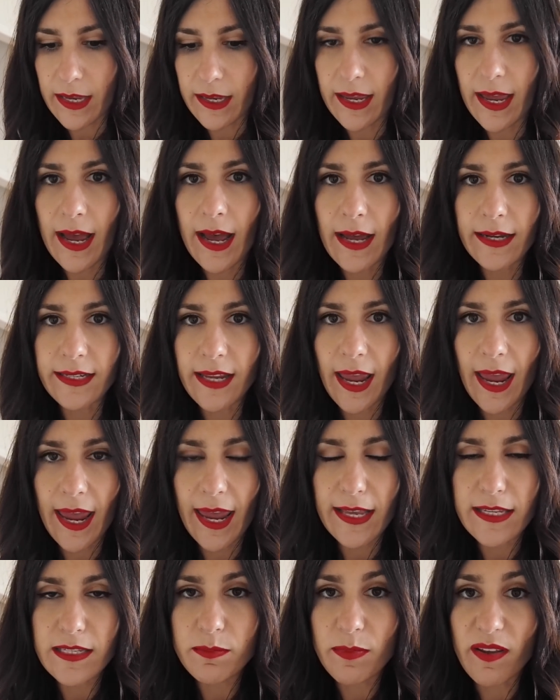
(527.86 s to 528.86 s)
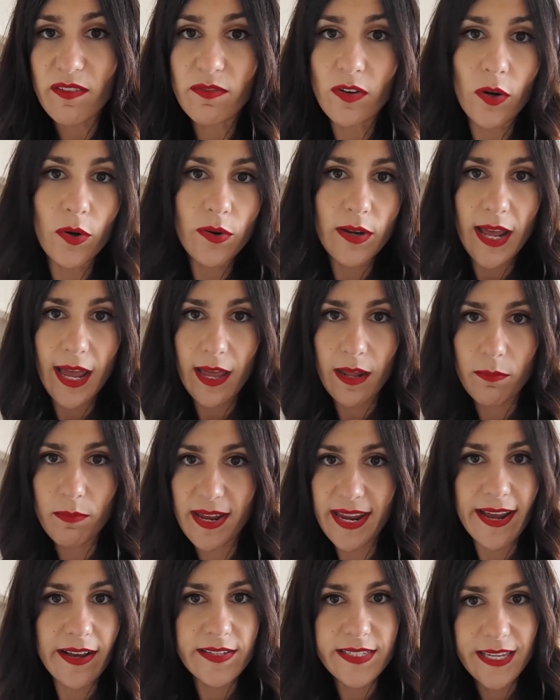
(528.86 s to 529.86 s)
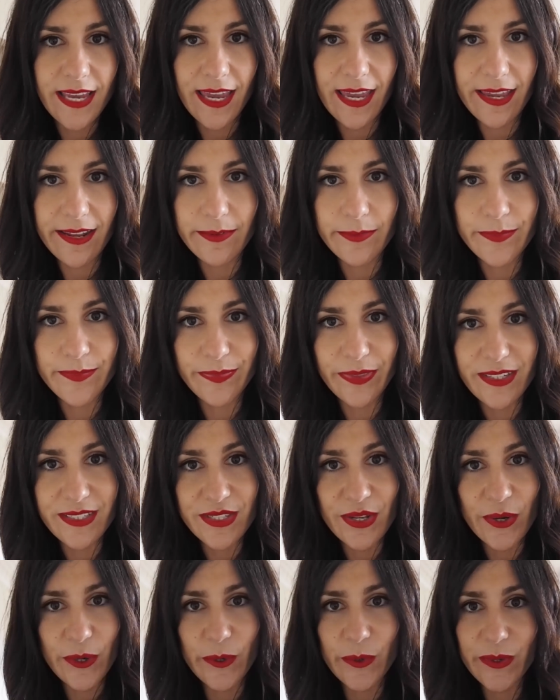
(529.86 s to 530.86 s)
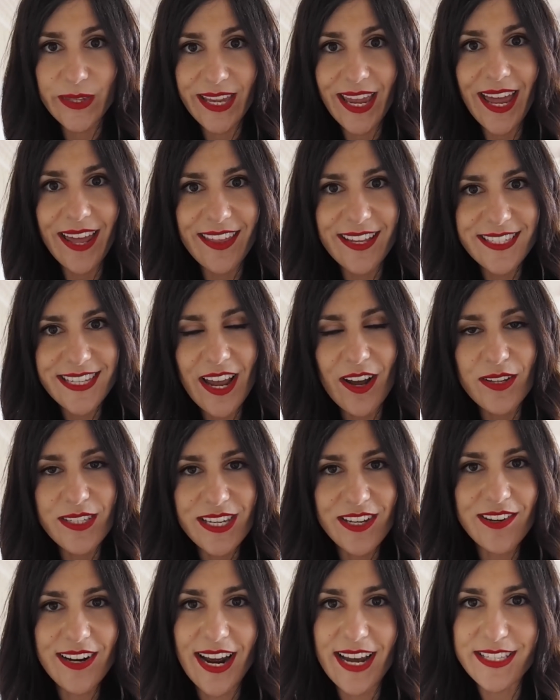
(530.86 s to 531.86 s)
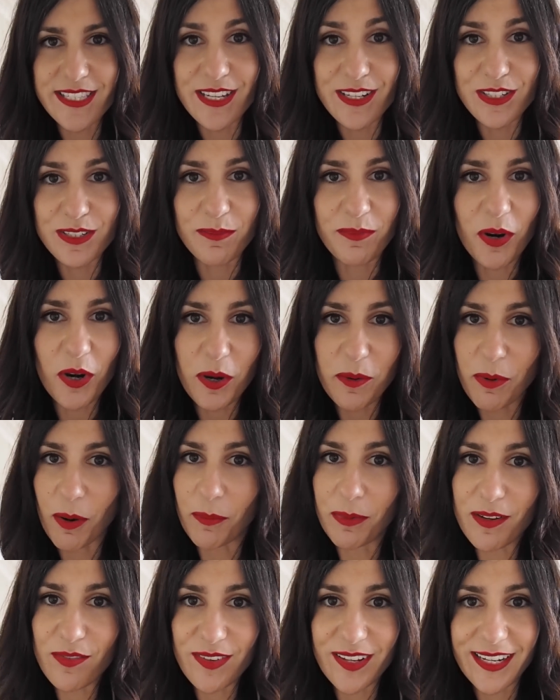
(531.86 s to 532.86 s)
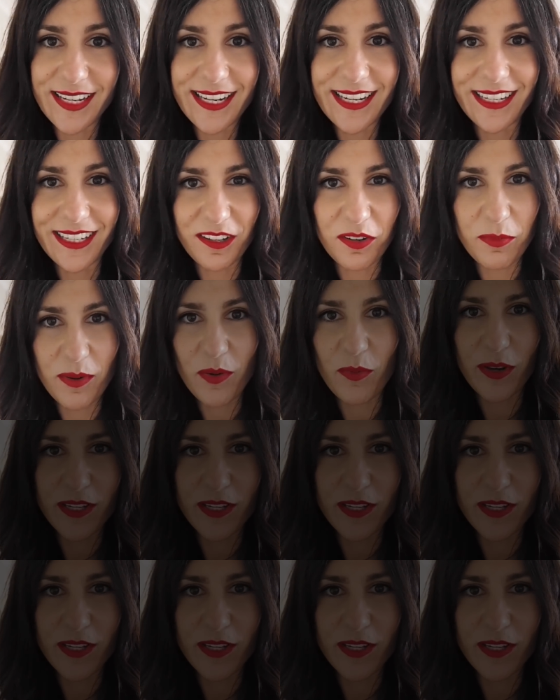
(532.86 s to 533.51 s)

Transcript: card case, my phone, and my house key in. So yeah, that's it. I'll see you guys tomorrow, probably feeling a little bit